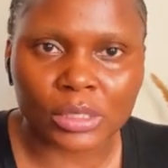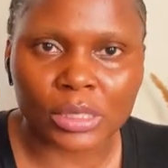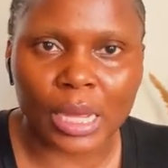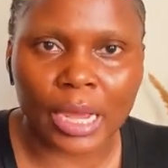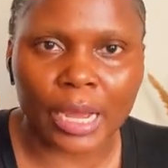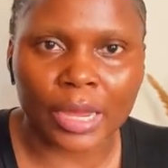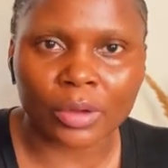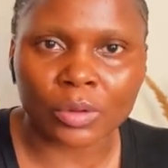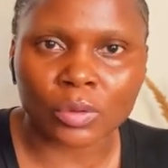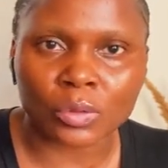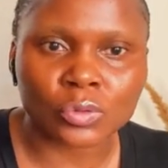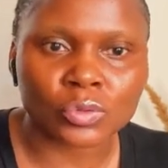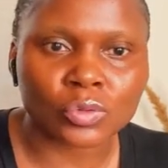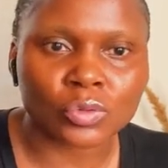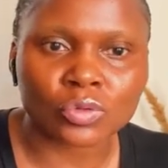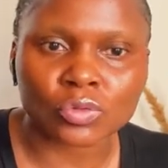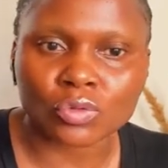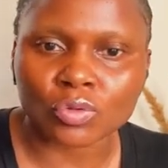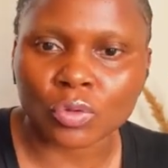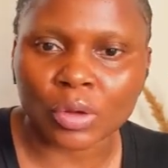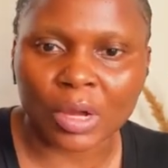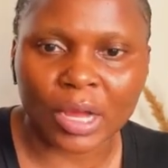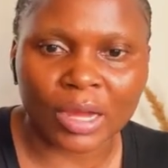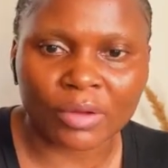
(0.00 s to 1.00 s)
I also
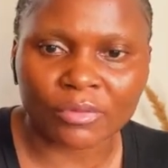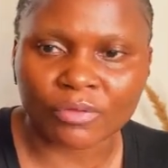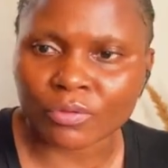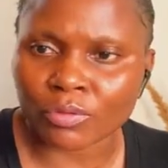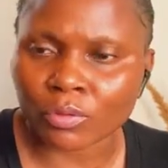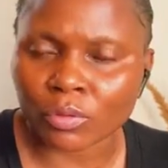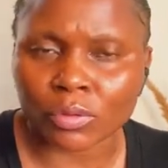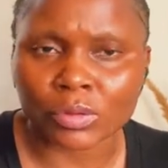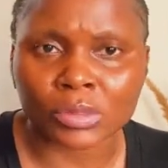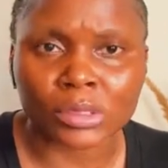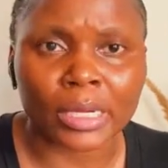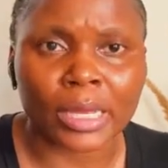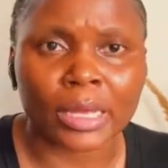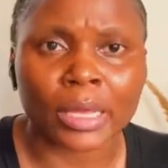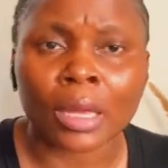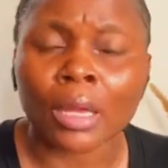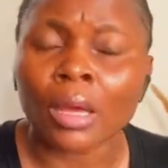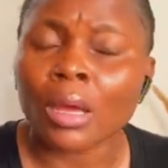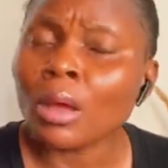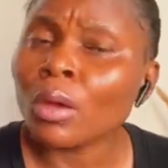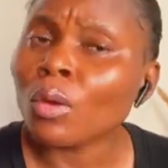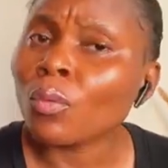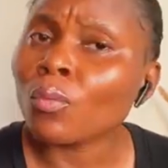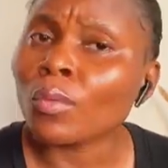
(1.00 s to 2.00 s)
don't have flaws. Like,
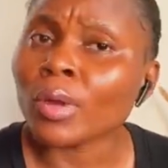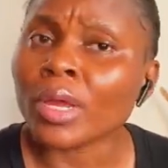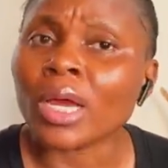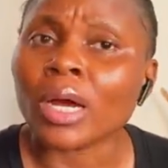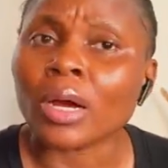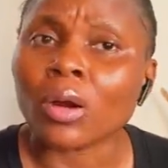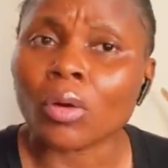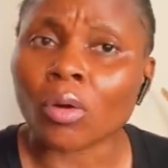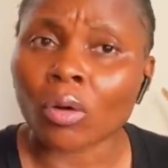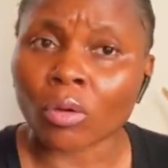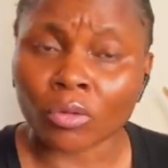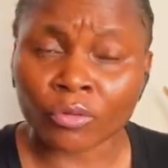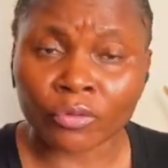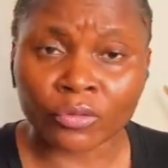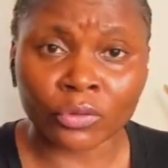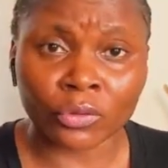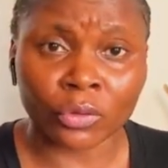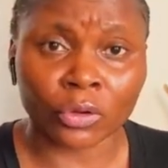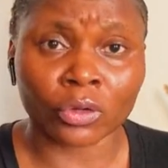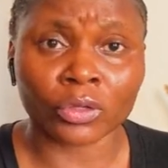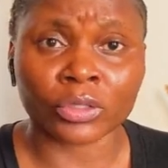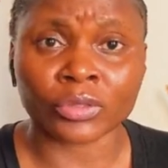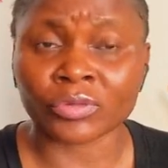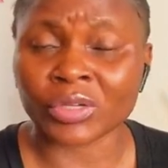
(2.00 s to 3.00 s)
we are all flawed,